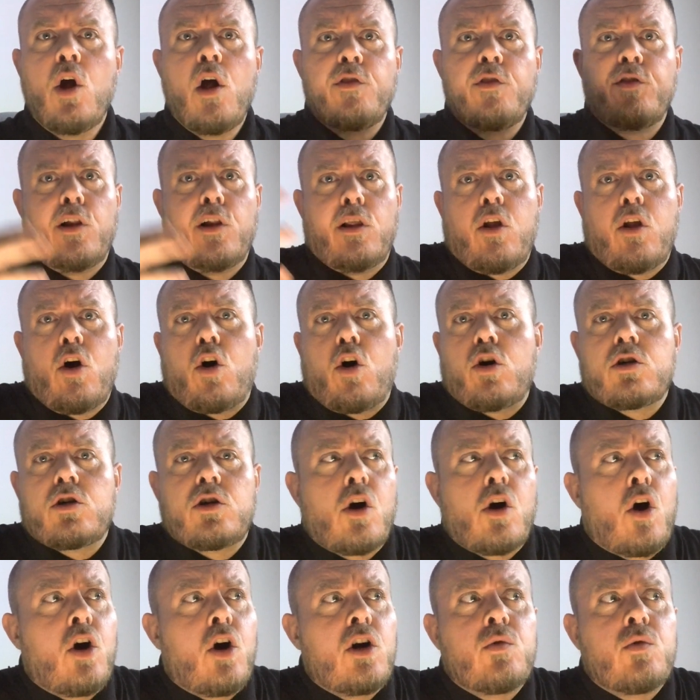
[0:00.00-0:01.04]
The Lord
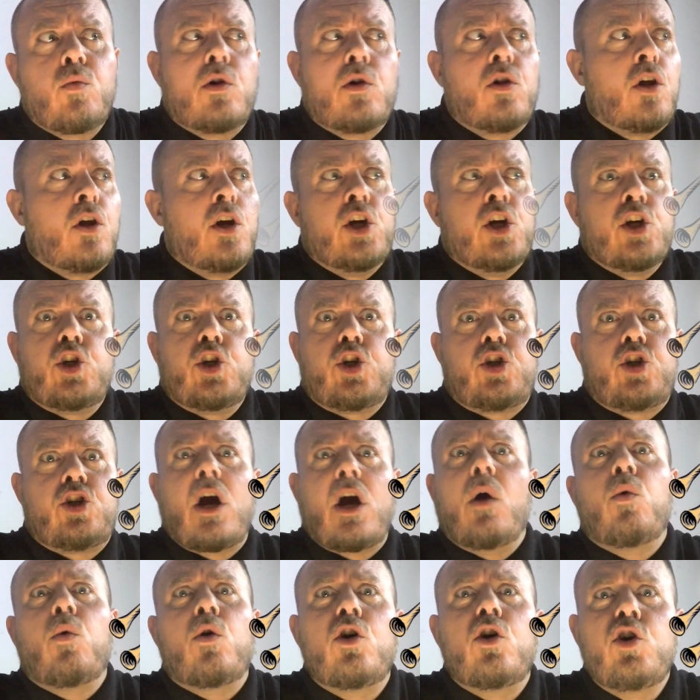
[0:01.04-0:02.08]
God will
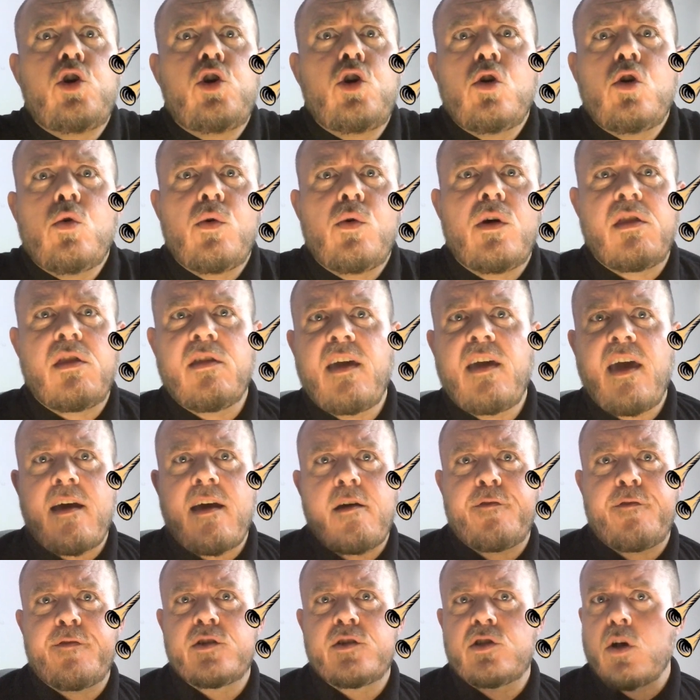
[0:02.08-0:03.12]
shower you with
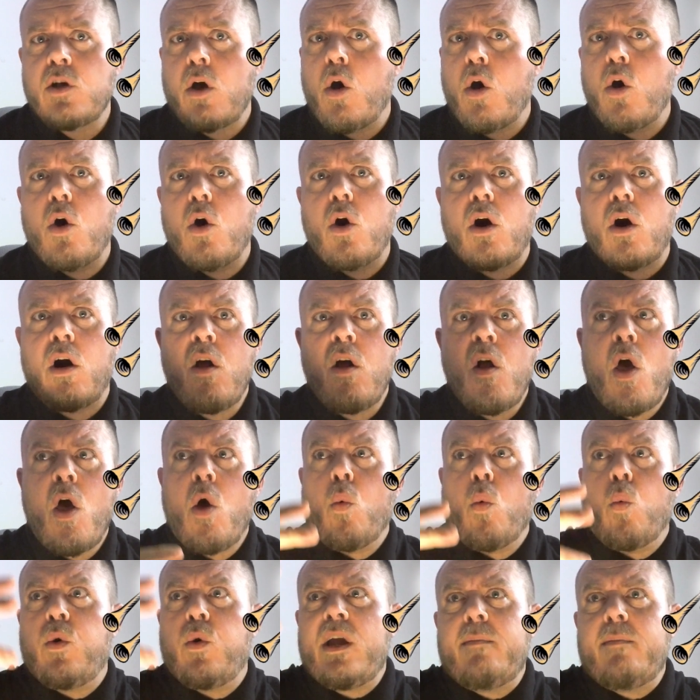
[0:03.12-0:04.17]
gifts, or
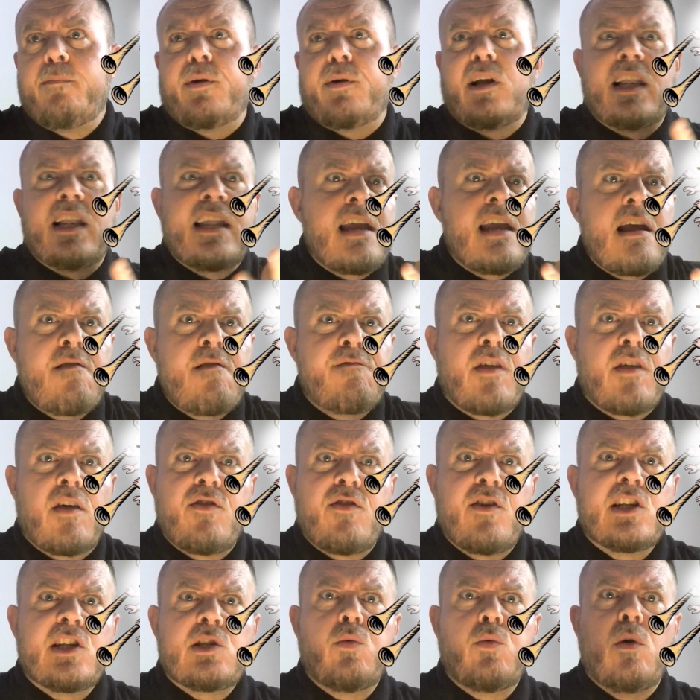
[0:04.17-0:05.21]
we believe that
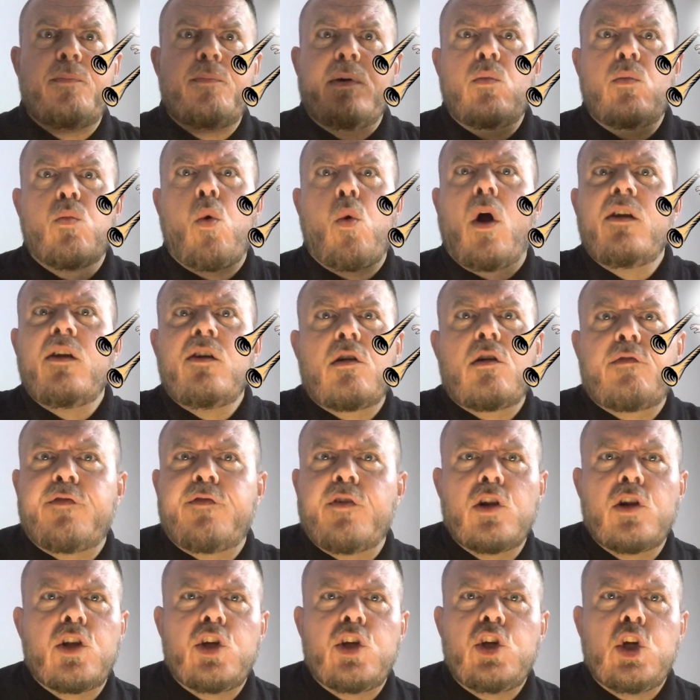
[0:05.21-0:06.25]
this will be
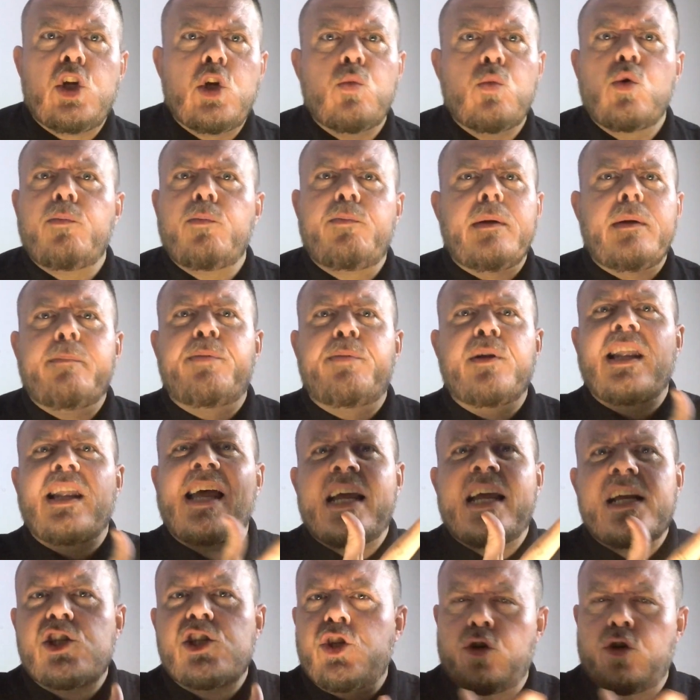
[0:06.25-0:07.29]
wonderful and you will be
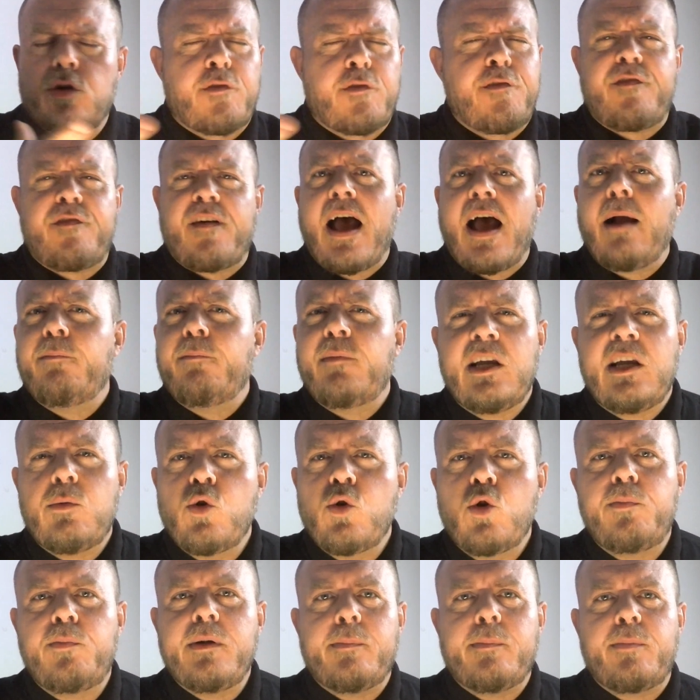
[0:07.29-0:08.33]
blessed, your family
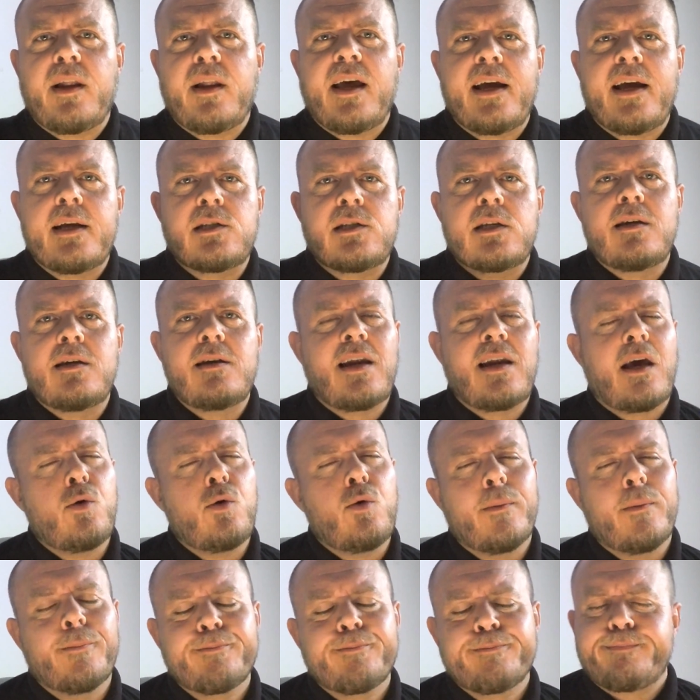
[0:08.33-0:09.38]
will be blessed. Now,
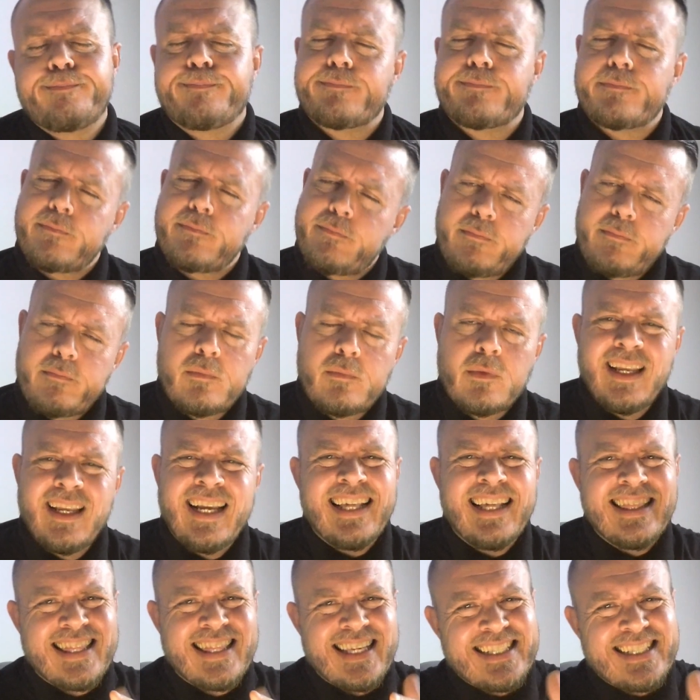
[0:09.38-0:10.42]

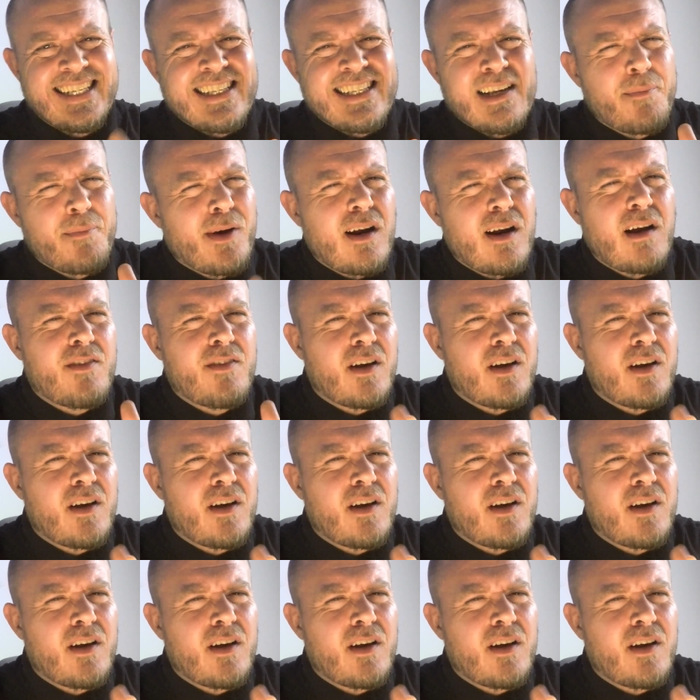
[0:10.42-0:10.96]
this is a bit of